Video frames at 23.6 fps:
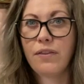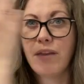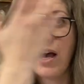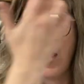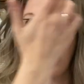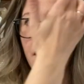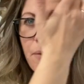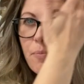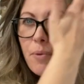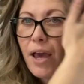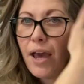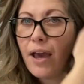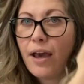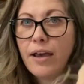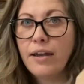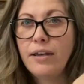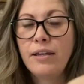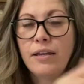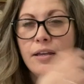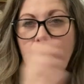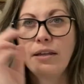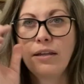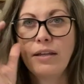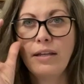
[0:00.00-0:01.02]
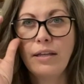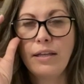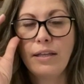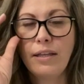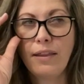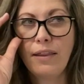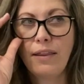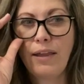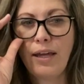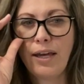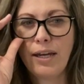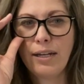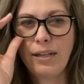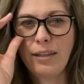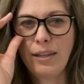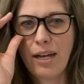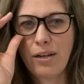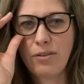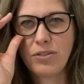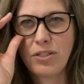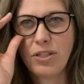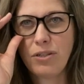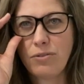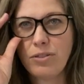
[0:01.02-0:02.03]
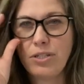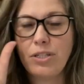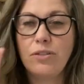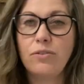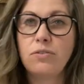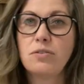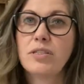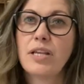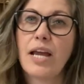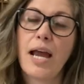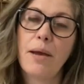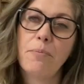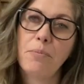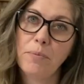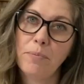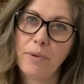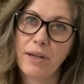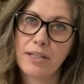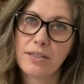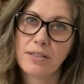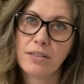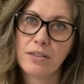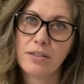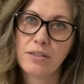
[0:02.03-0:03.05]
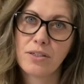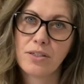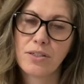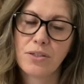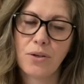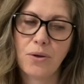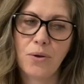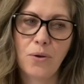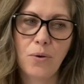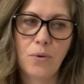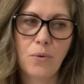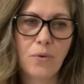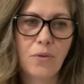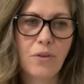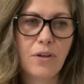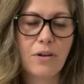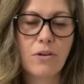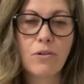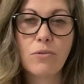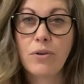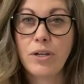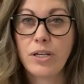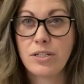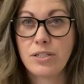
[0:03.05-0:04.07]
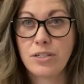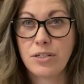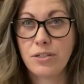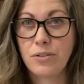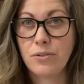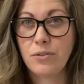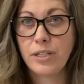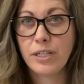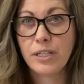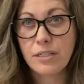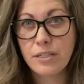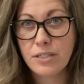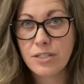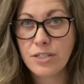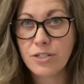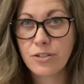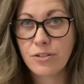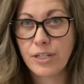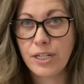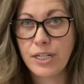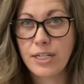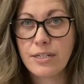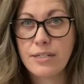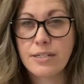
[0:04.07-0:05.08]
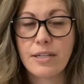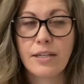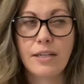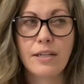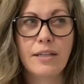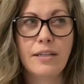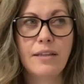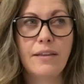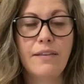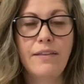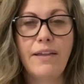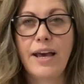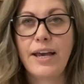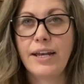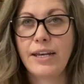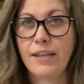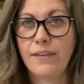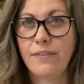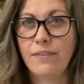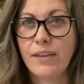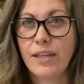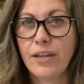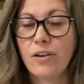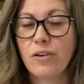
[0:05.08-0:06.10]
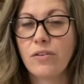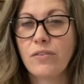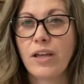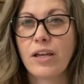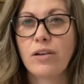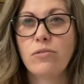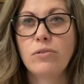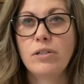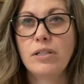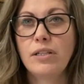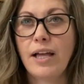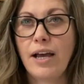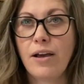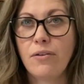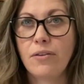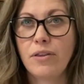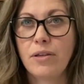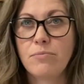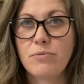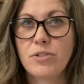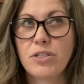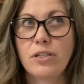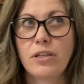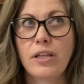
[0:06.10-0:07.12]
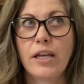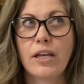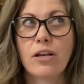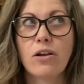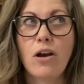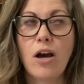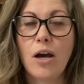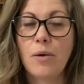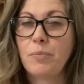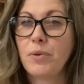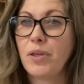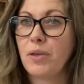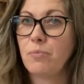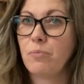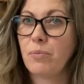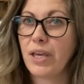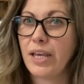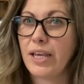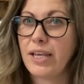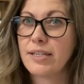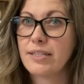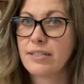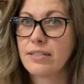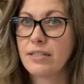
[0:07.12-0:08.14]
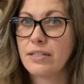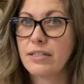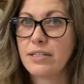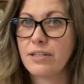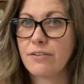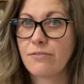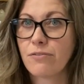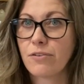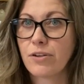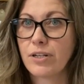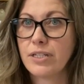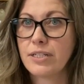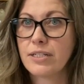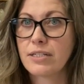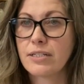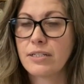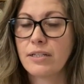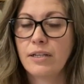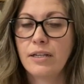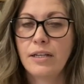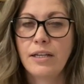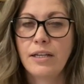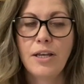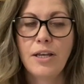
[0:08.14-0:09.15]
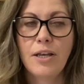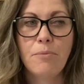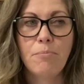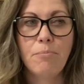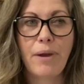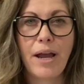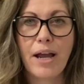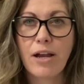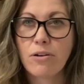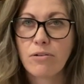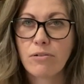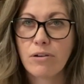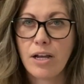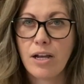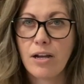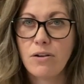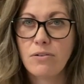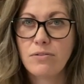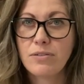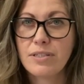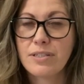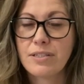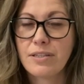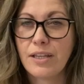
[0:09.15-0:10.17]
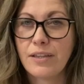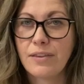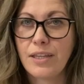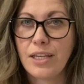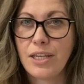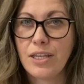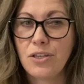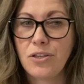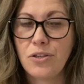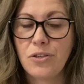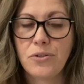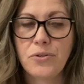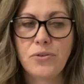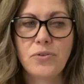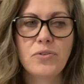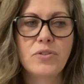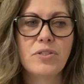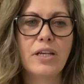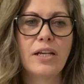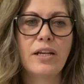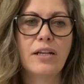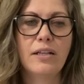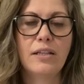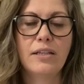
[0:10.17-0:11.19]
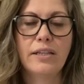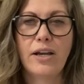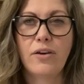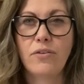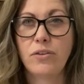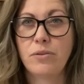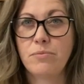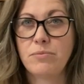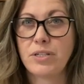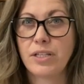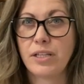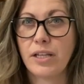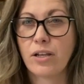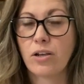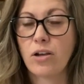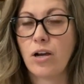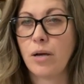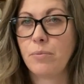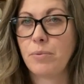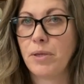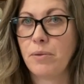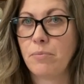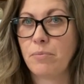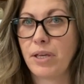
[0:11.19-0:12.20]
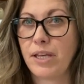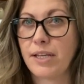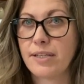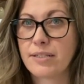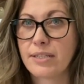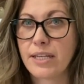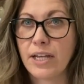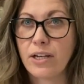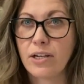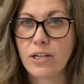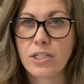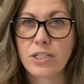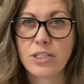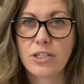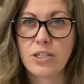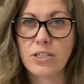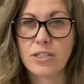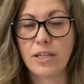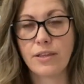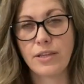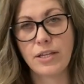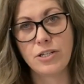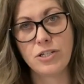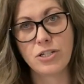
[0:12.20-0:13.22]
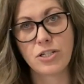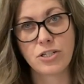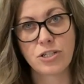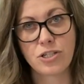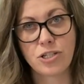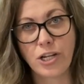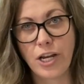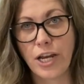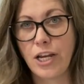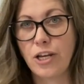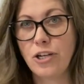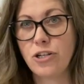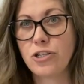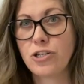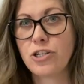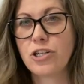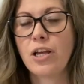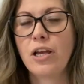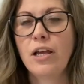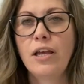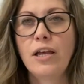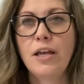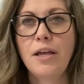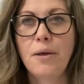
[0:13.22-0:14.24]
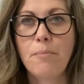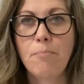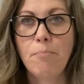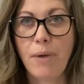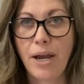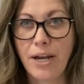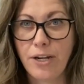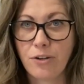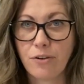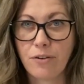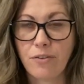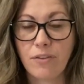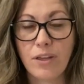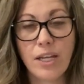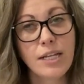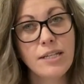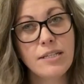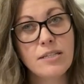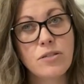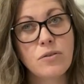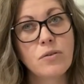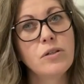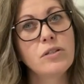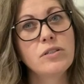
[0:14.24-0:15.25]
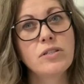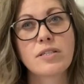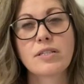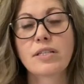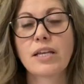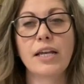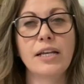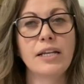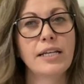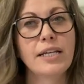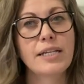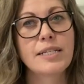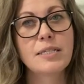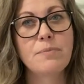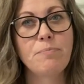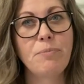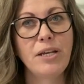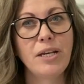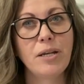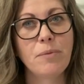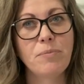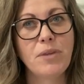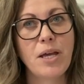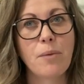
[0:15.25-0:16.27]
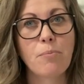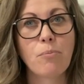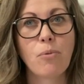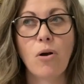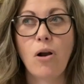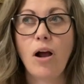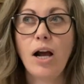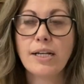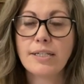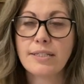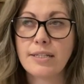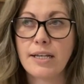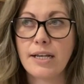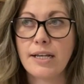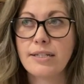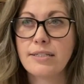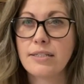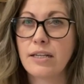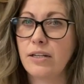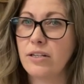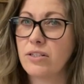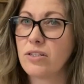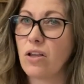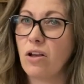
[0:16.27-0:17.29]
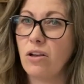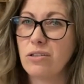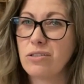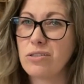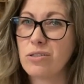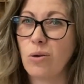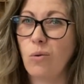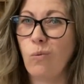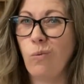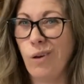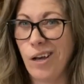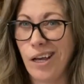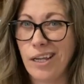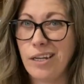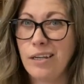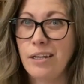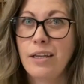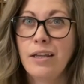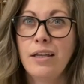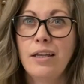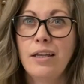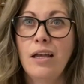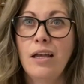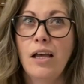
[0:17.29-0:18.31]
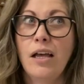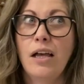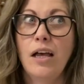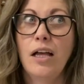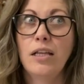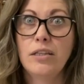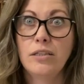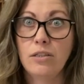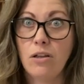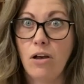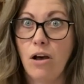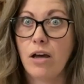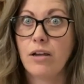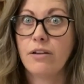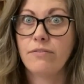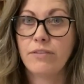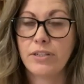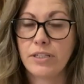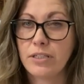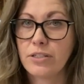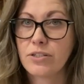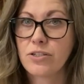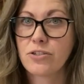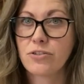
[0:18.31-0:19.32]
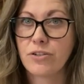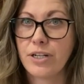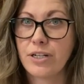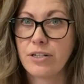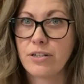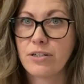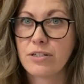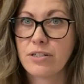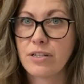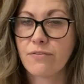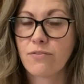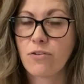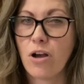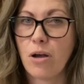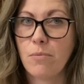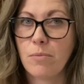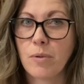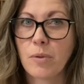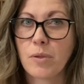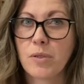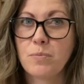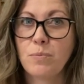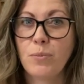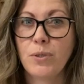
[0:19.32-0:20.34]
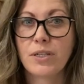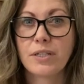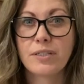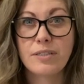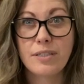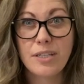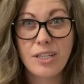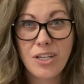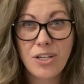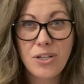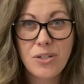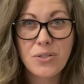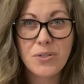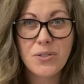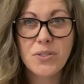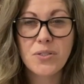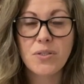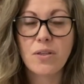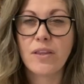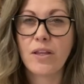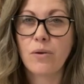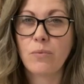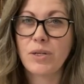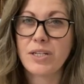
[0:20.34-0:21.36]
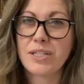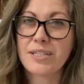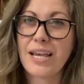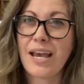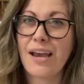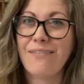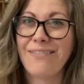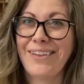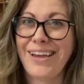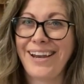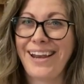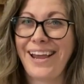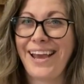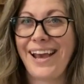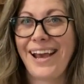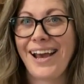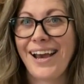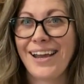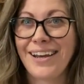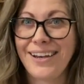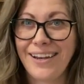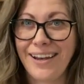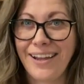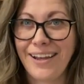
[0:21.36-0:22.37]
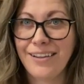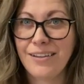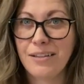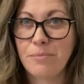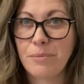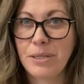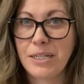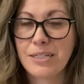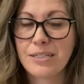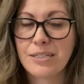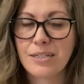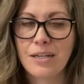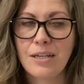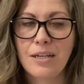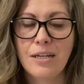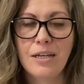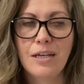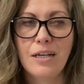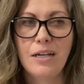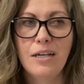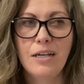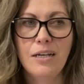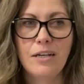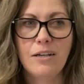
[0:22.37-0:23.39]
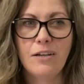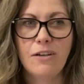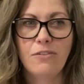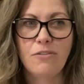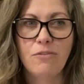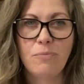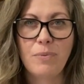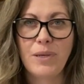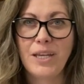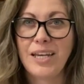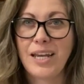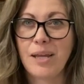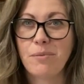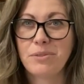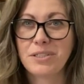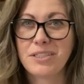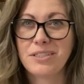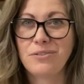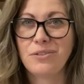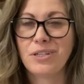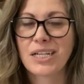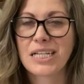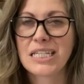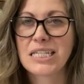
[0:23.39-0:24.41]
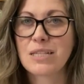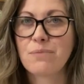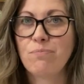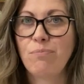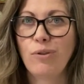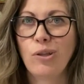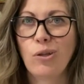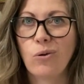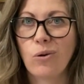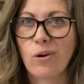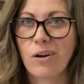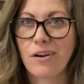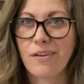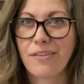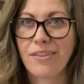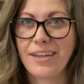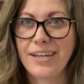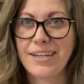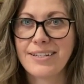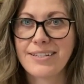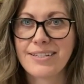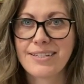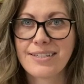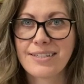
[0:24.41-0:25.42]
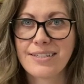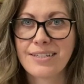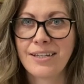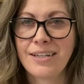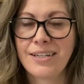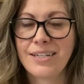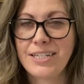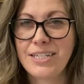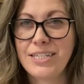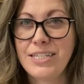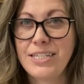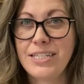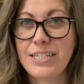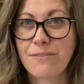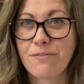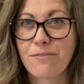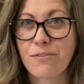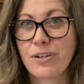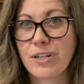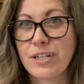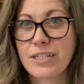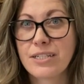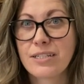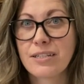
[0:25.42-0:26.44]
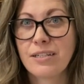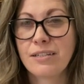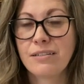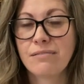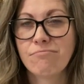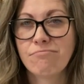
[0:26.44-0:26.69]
iPad that allows you to use the Apple Pencil. So they're going to illustrate that in there. That will allow them to like copy and paste different backgrounds that they use. It'll allow them to like copy and paste characters and then just change minor things. So it'll just kind of like speed up that process, and is also what a lot of illustrators of comics books use. So then we just have that added element of being able to explore this different